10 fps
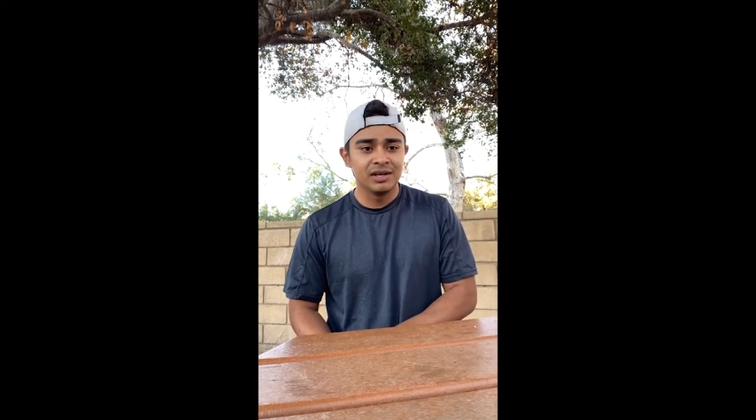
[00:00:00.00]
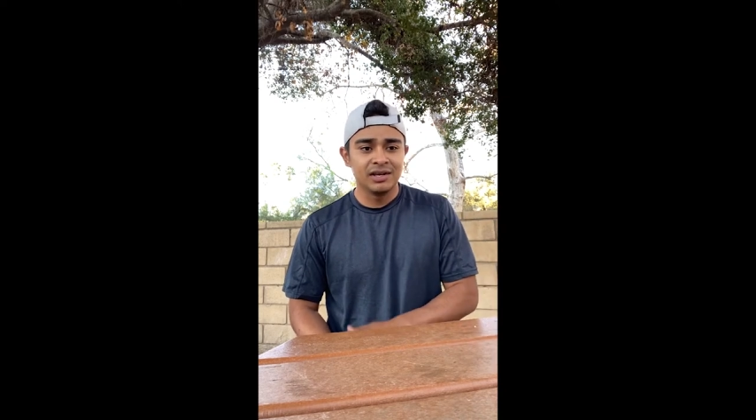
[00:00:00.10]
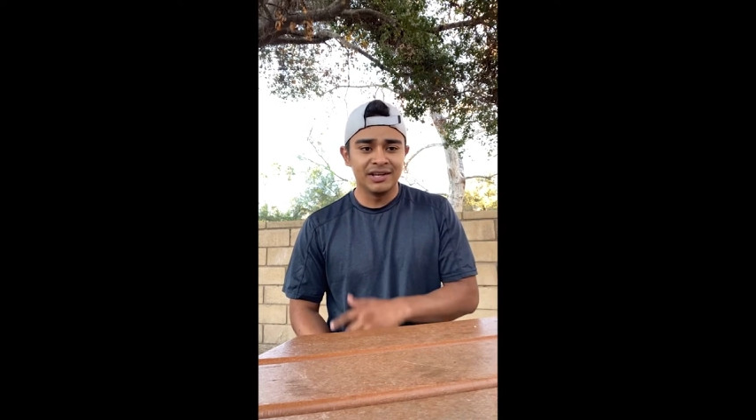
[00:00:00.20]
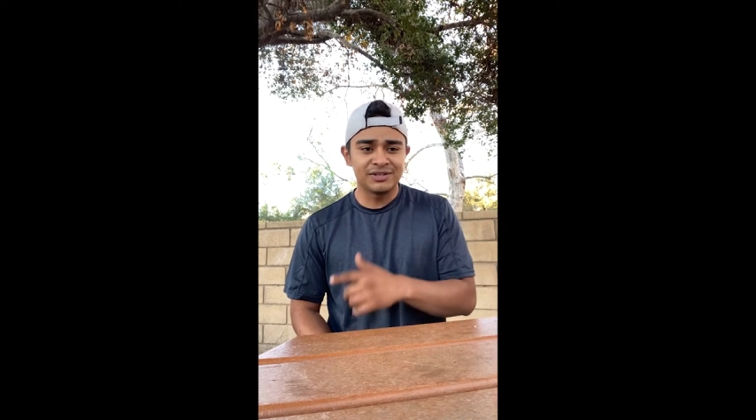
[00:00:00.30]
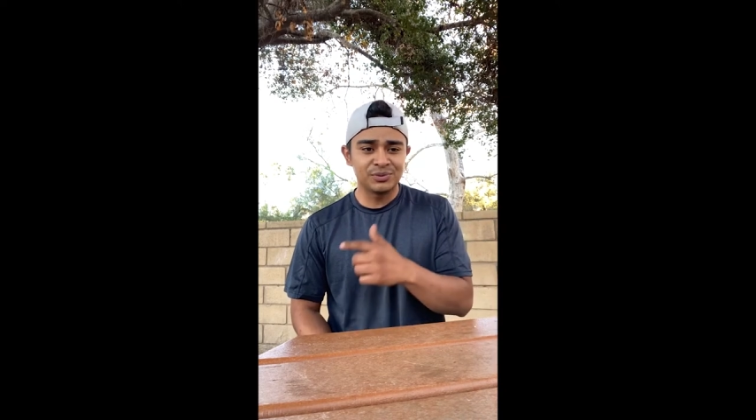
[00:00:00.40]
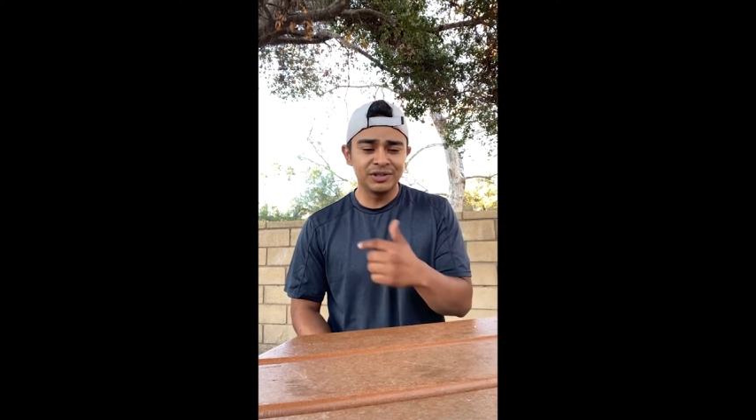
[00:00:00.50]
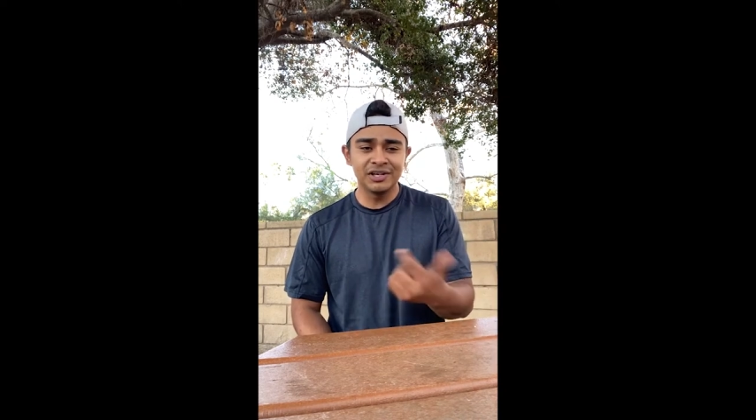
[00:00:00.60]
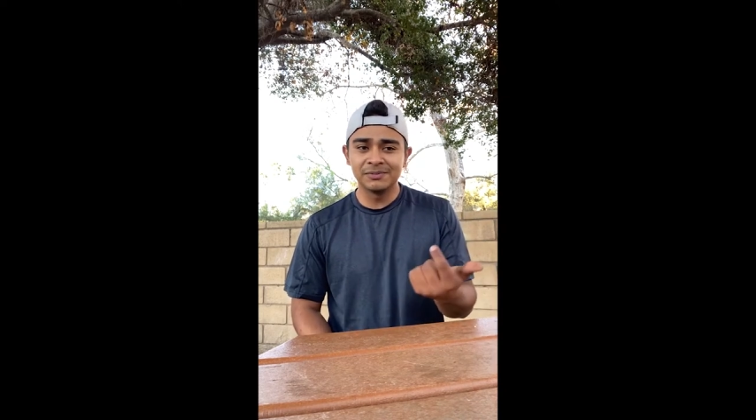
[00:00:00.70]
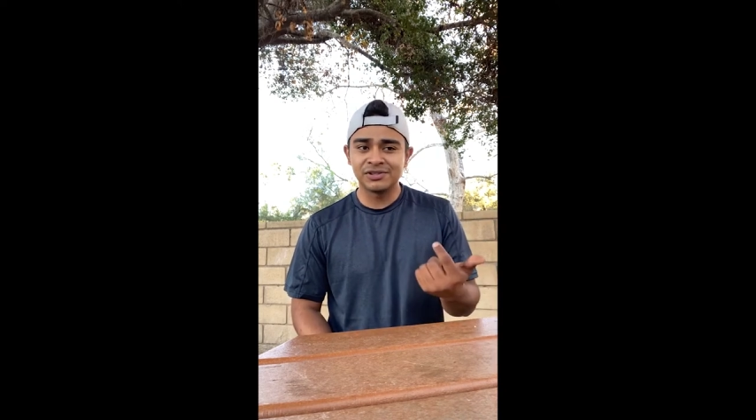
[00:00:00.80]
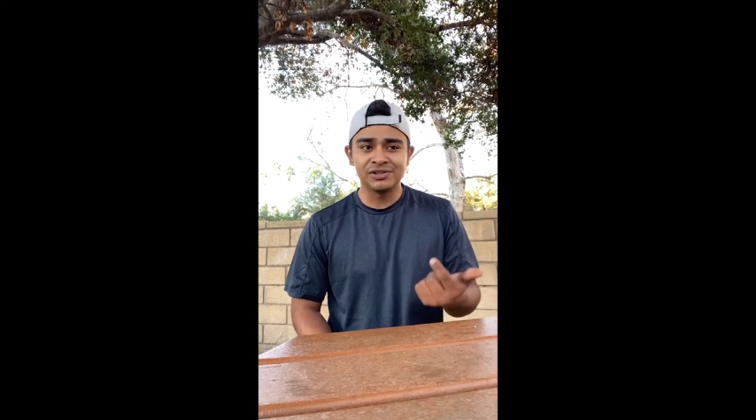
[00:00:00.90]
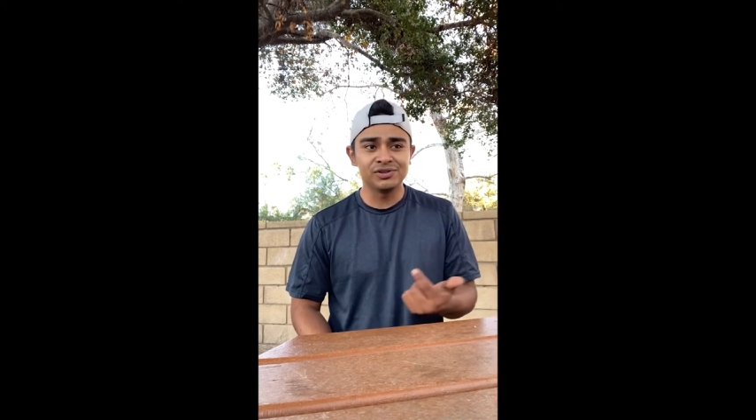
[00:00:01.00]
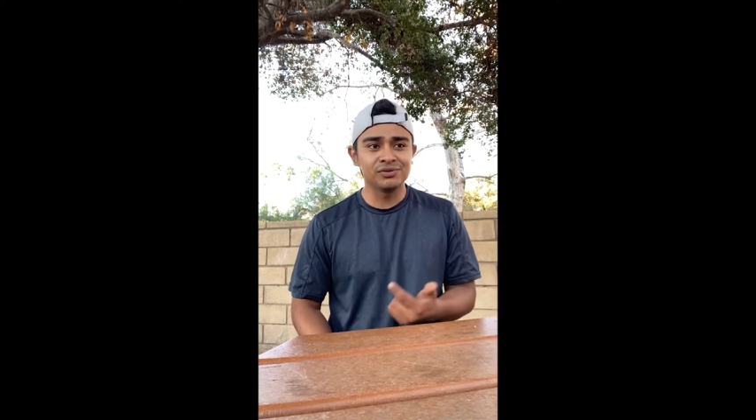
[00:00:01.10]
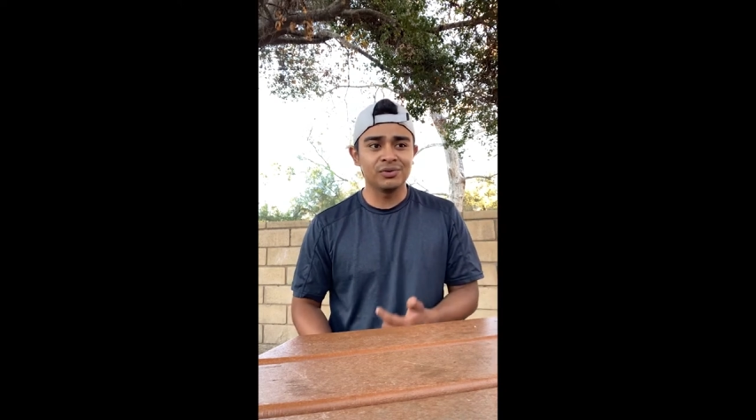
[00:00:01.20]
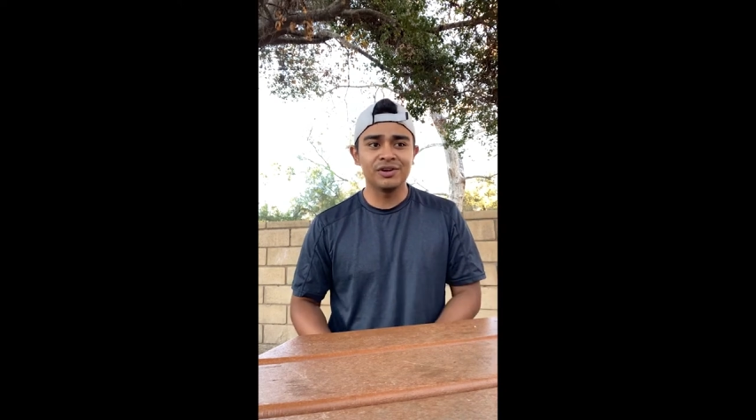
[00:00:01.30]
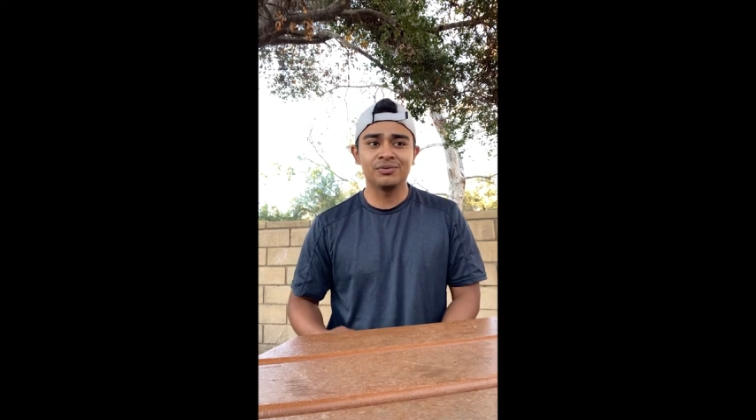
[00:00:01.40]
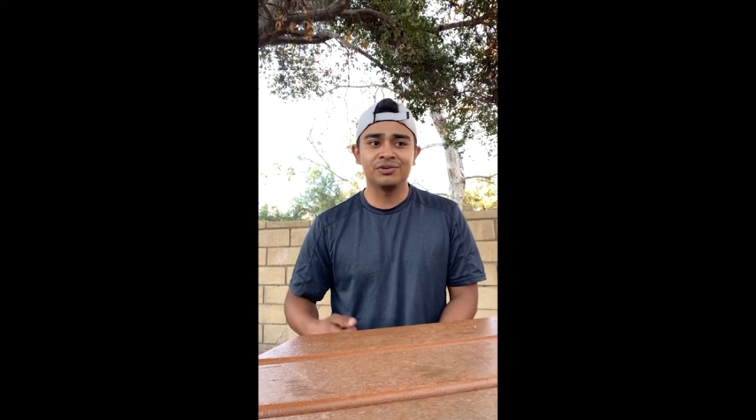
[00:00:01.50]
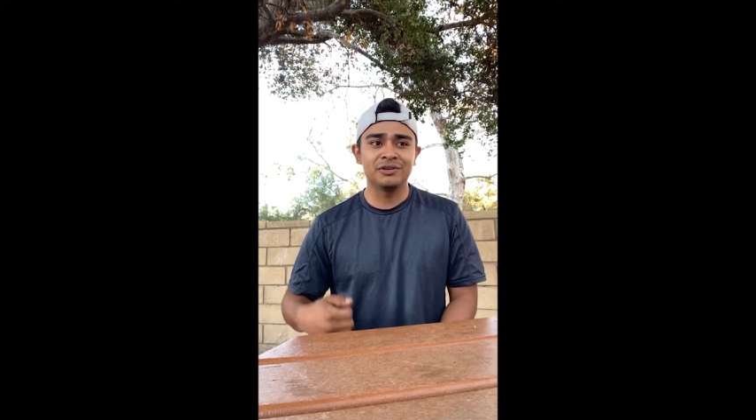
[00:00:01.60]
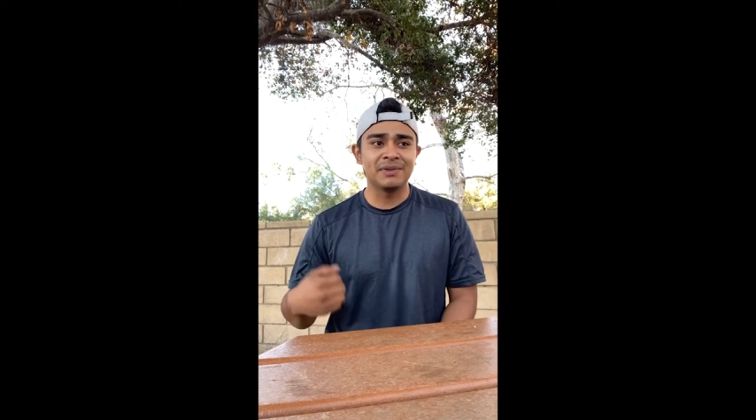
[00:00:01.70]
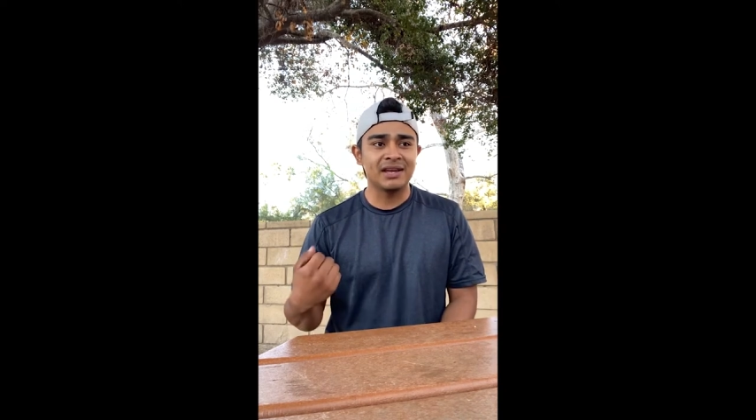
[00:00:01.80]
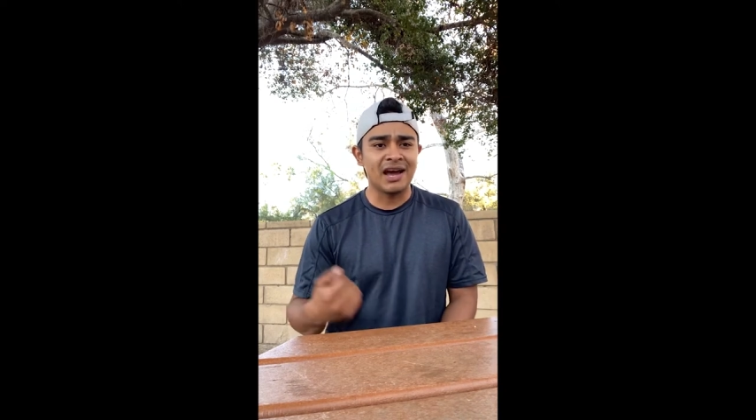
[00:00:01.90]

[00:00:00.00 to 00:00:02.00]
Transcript: it's really up to you what you really make